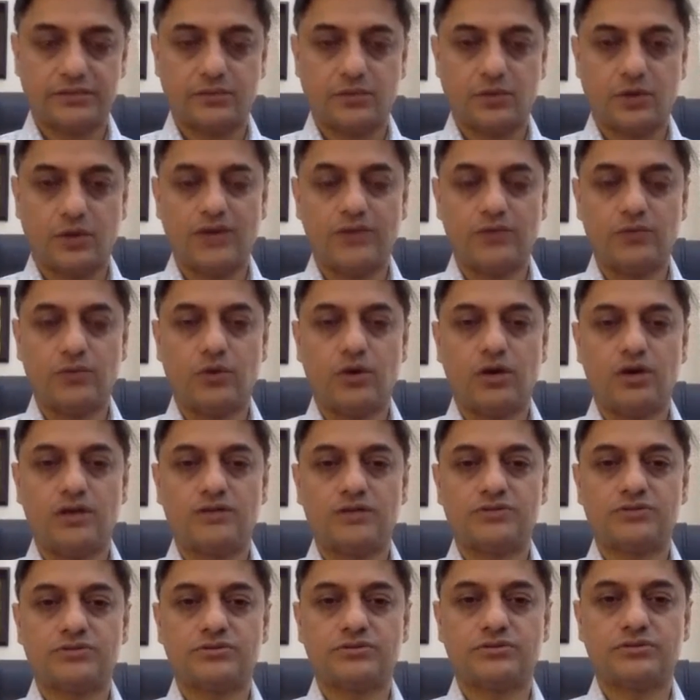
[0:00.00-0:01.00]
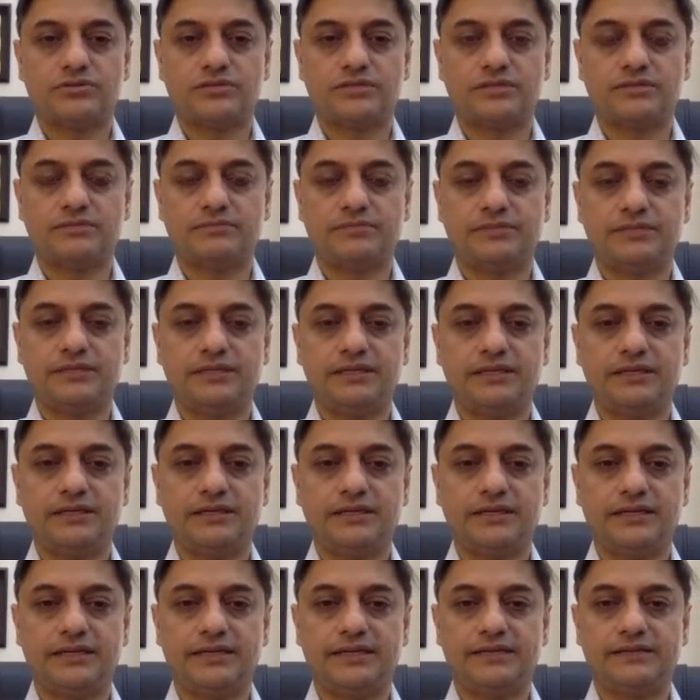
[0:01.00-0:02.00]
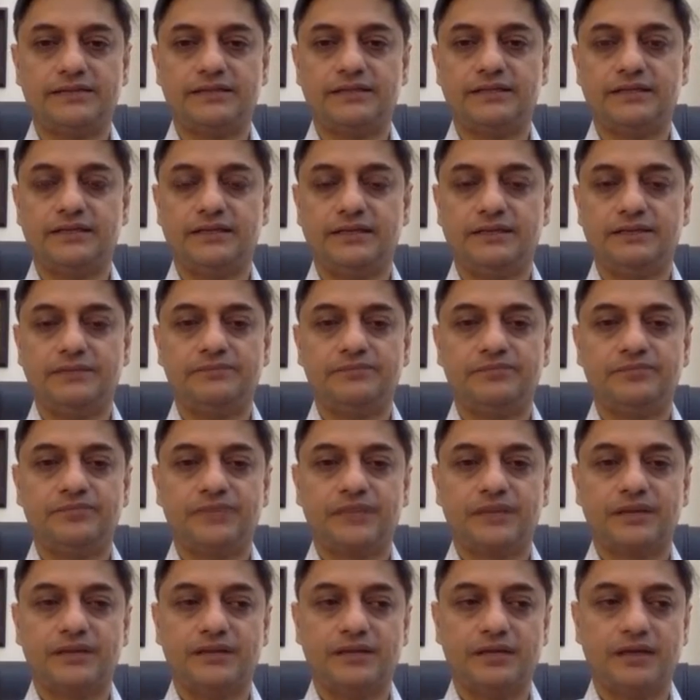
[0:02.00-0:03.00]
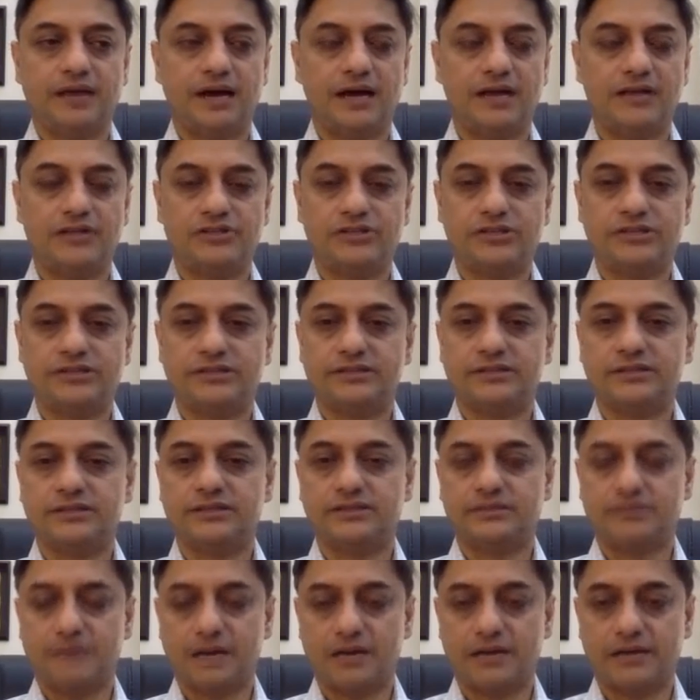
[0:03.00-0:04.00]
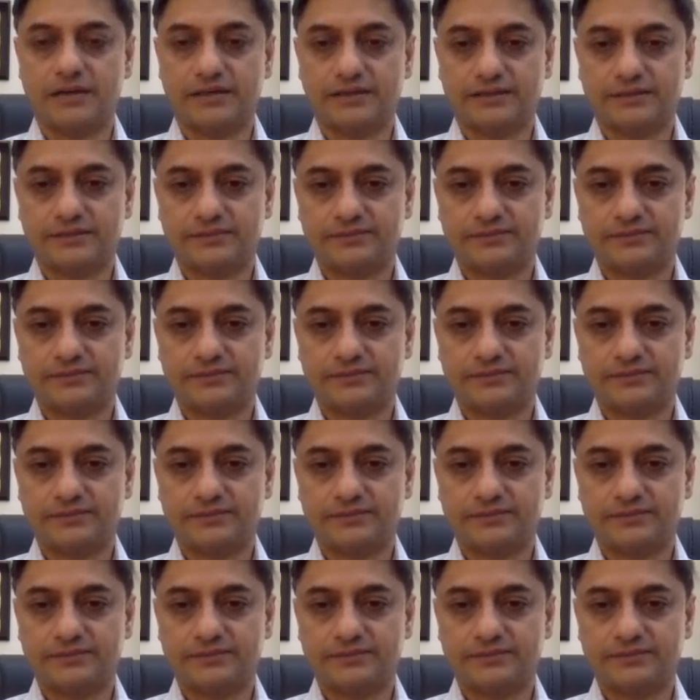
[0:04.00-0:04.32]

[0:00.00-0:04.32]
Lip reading: One was to simply create a large internal market.